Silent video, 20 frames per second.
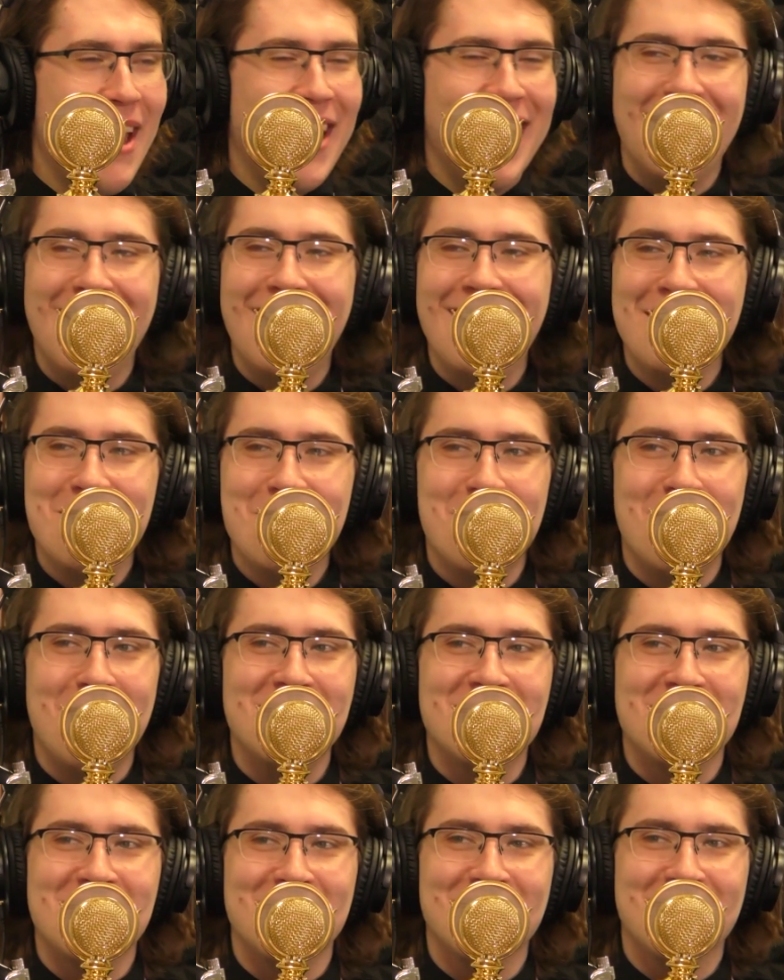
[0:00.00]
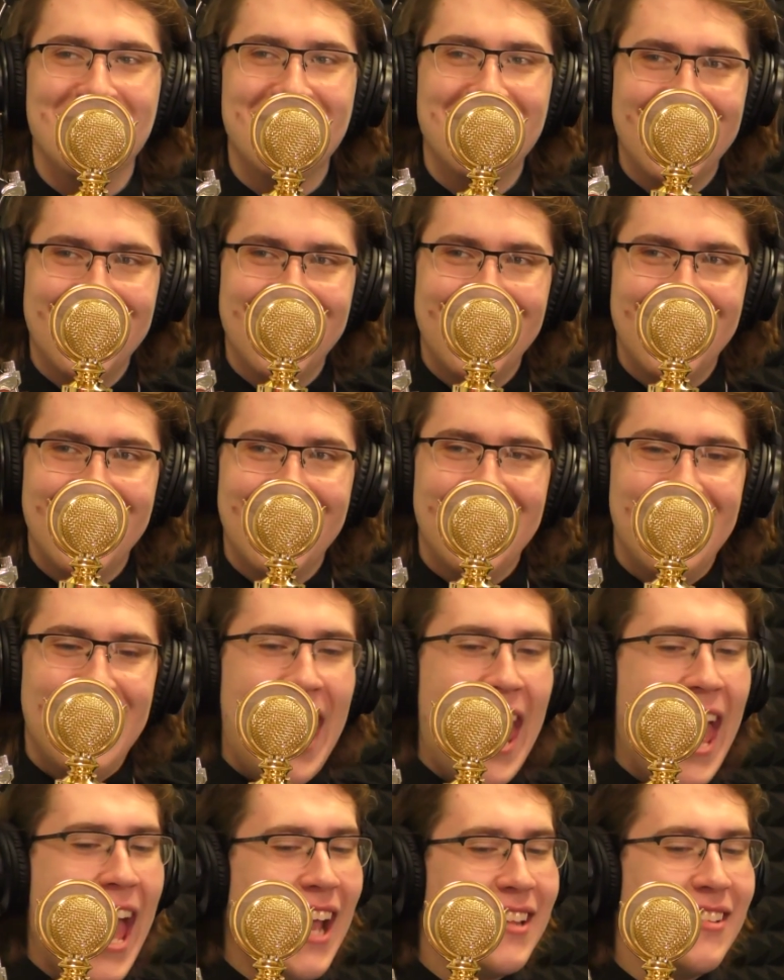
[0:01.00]
out and face them.
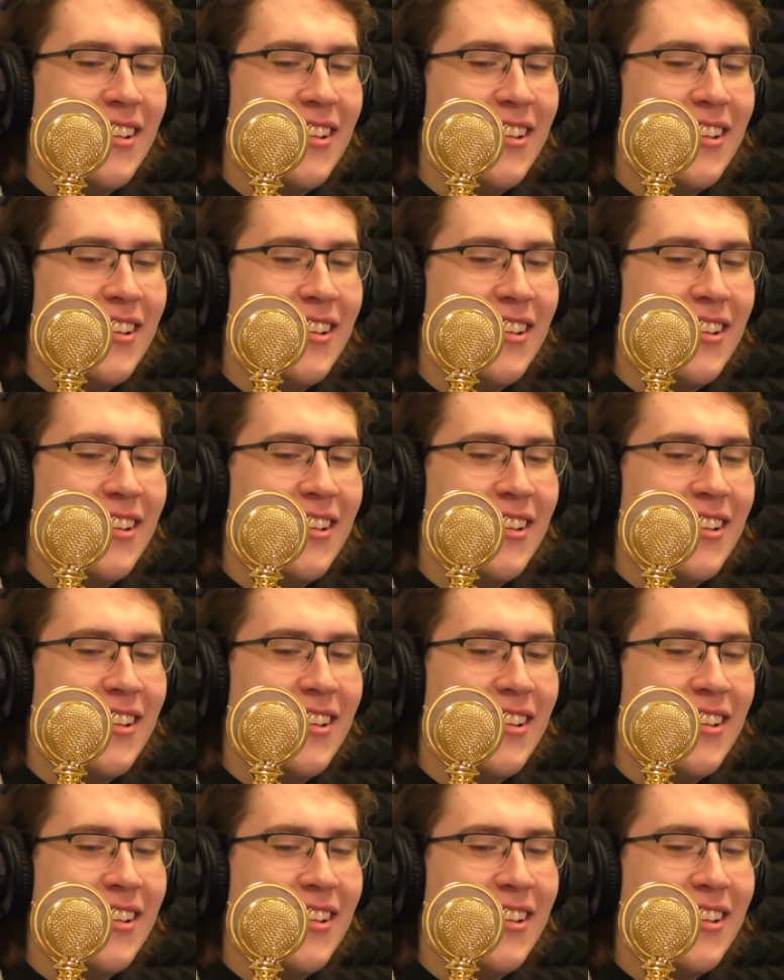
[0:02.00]
Act like